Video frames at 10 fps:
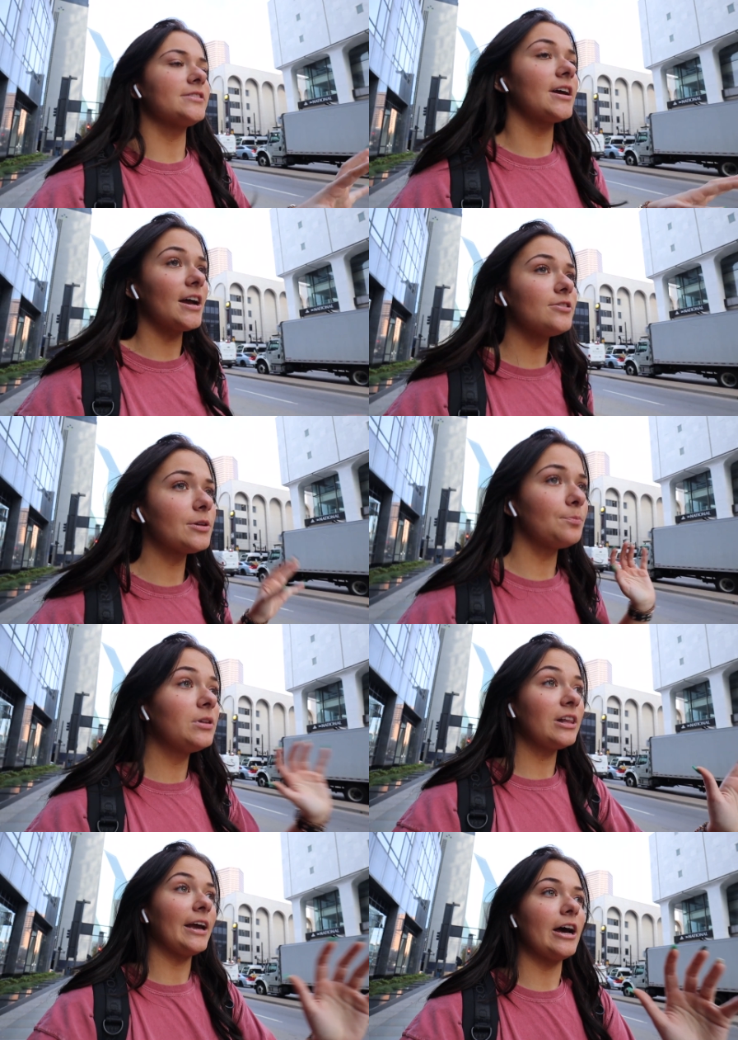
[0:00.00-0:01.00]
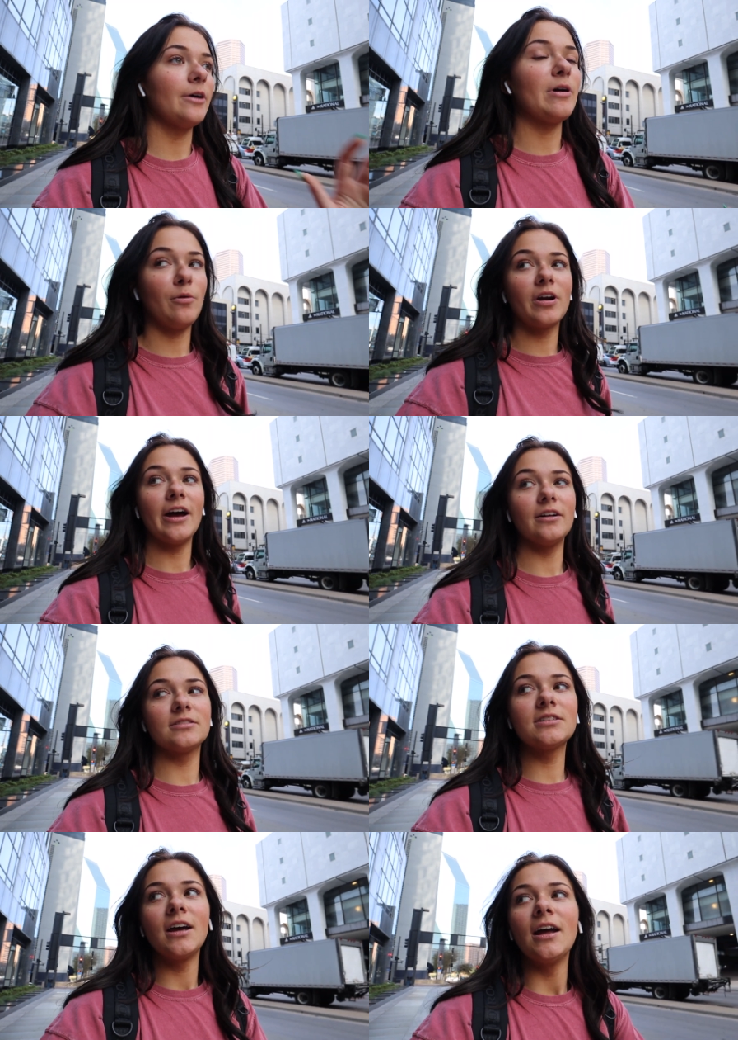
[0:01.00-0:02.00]
Like I used to plan out my
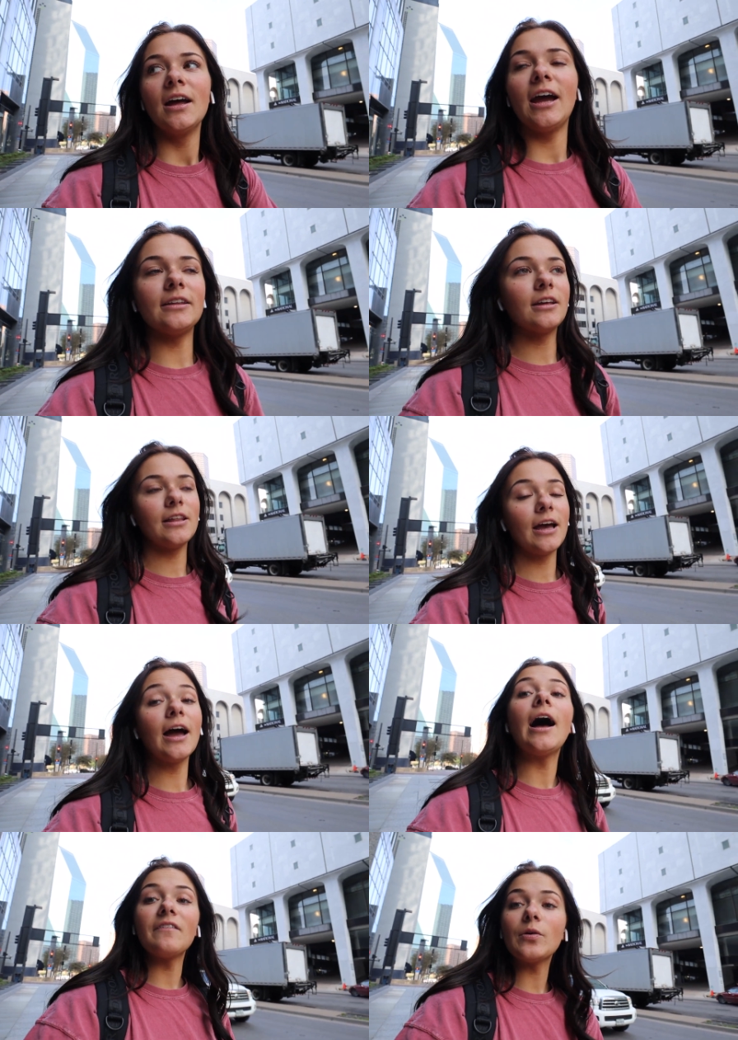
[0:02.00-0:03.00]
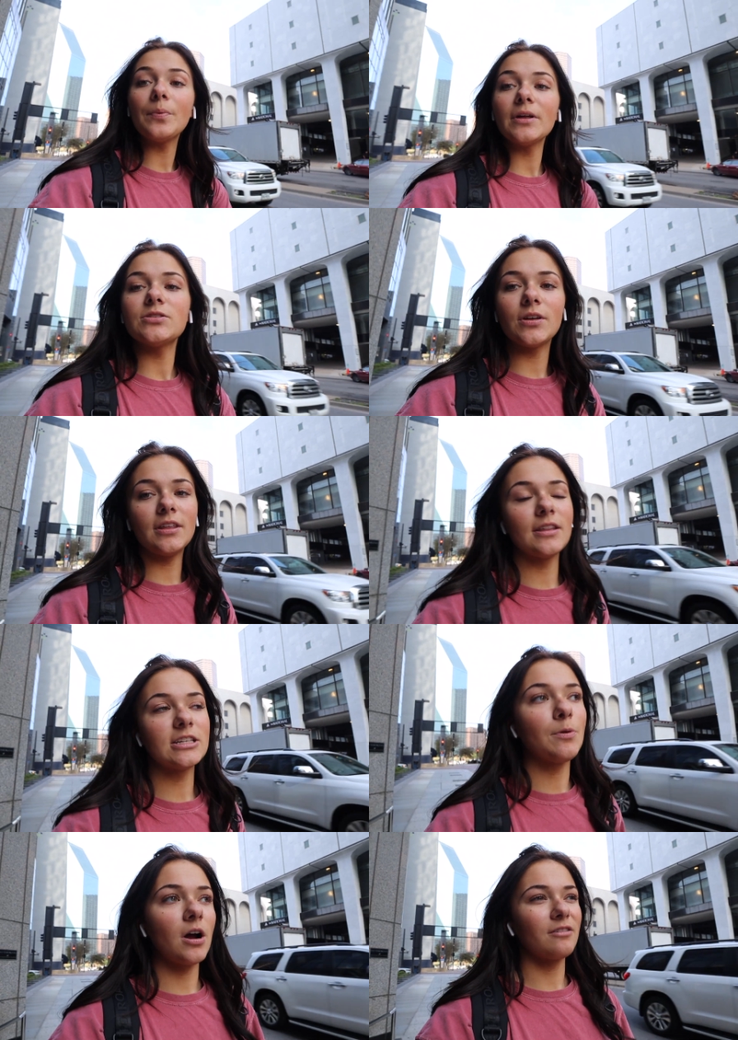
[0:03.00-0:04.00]
workouts and lately I haven't been, so I think that's
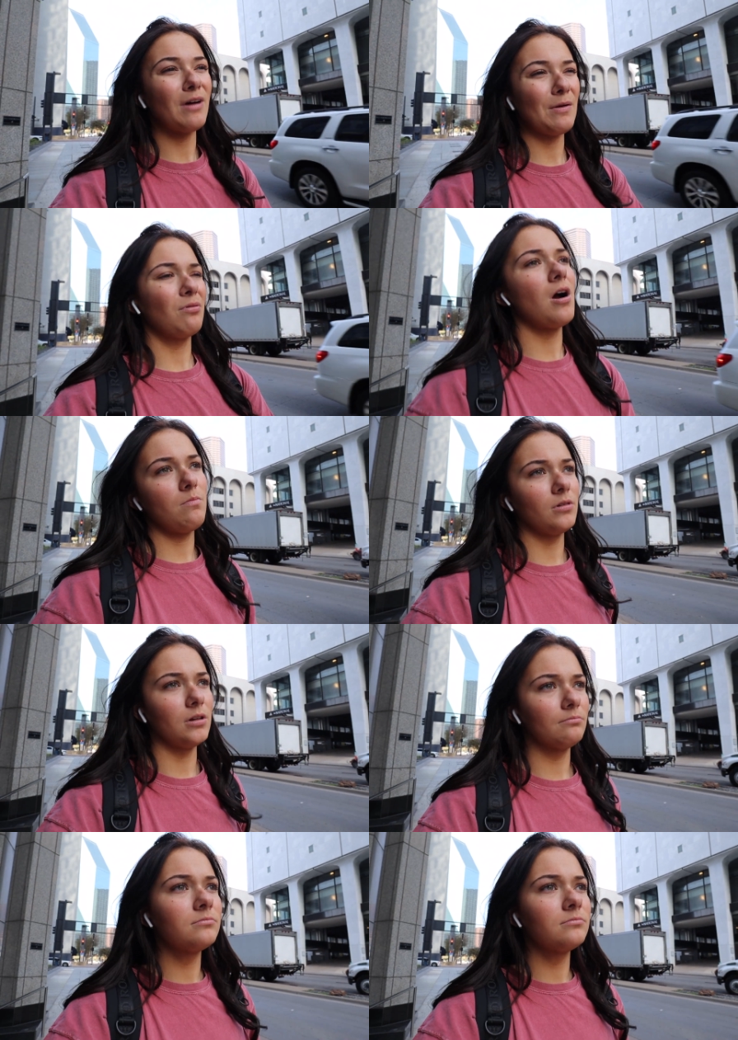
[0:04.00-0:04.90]
part of my problem.